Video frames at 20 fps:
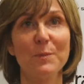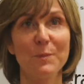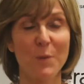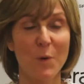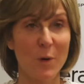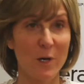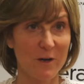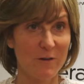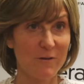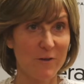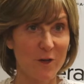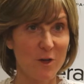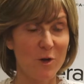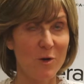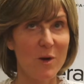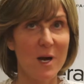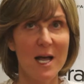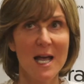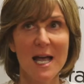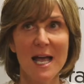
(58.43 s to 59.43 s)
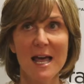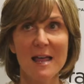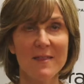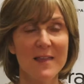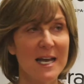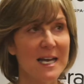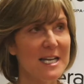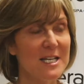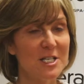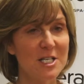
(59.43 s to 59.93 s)
point of view,
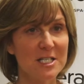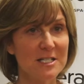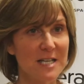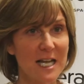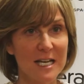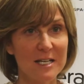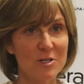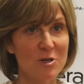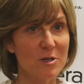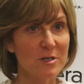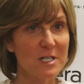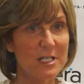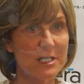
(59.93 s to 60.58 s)
that he just took